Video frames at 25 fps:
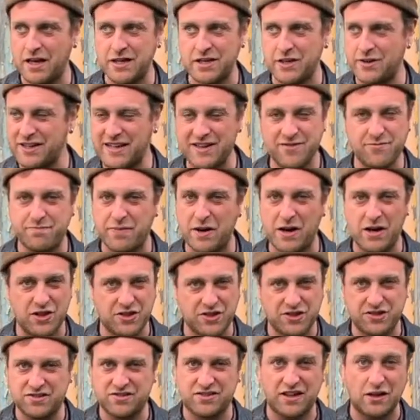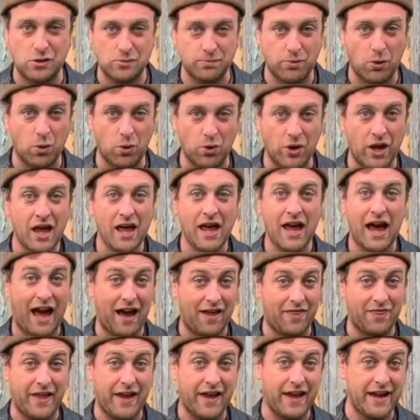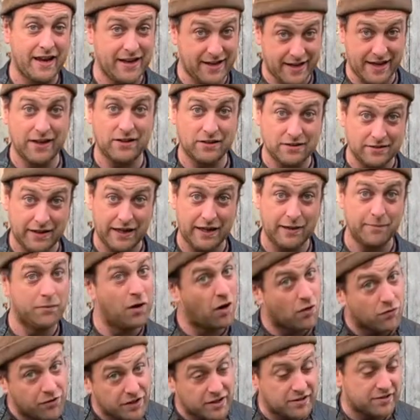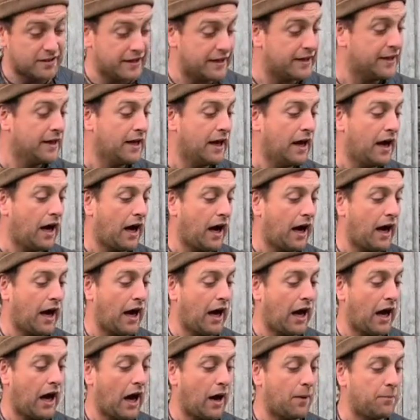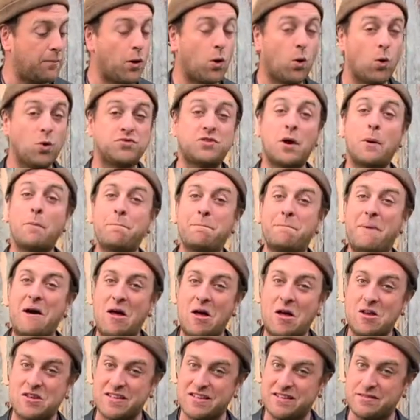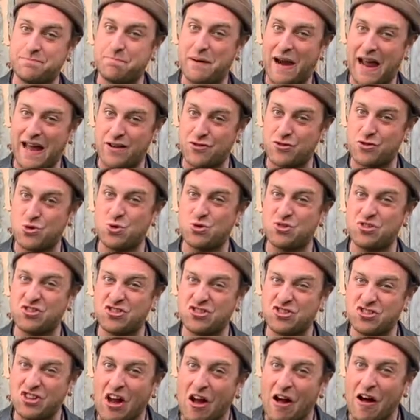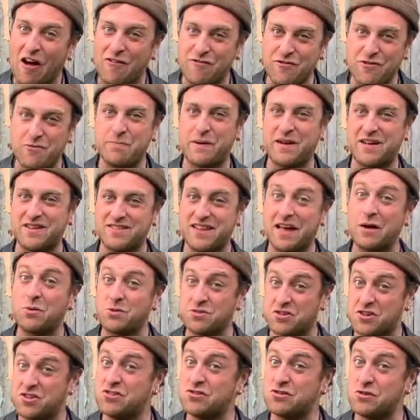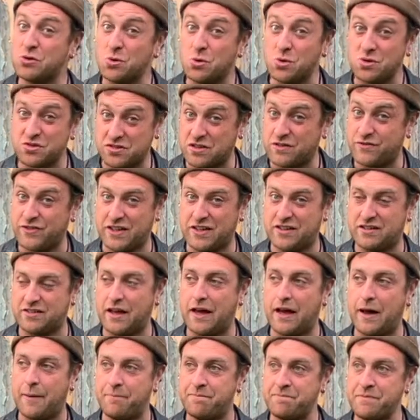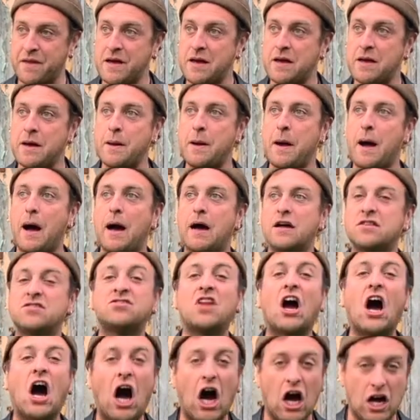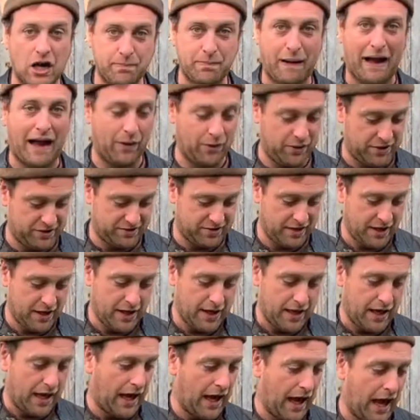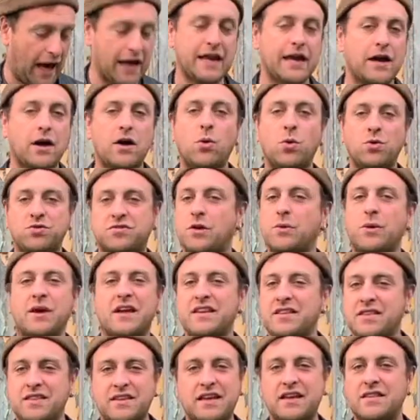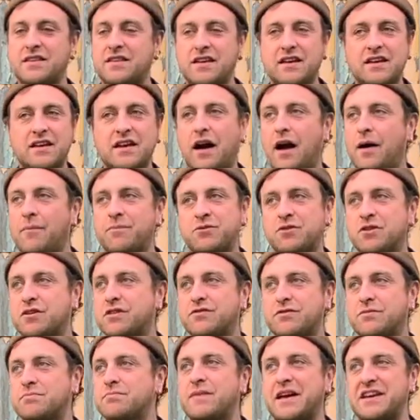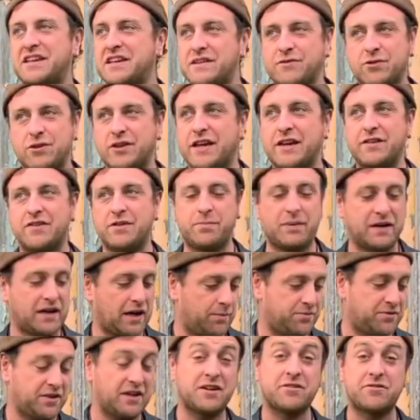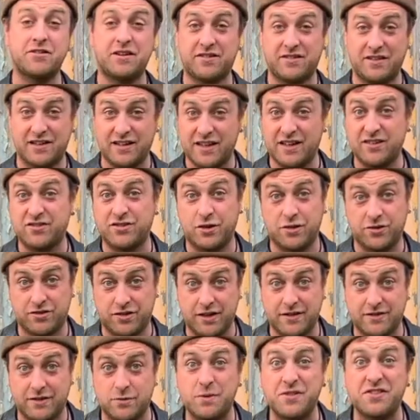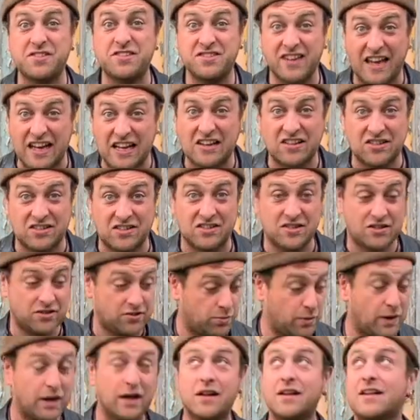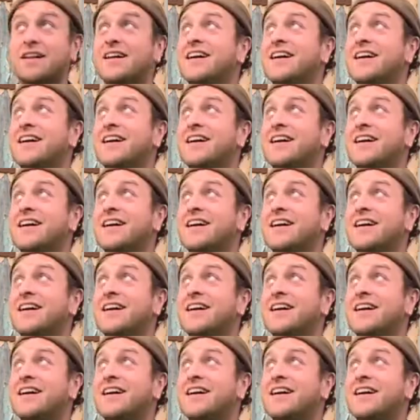give birth stillborn, and they killed him, obviously, but also burned his blackthorn staff because that was the source of his dark powers. And it also, in the sort of medieval era, becomes increasingly associated with Satan as well.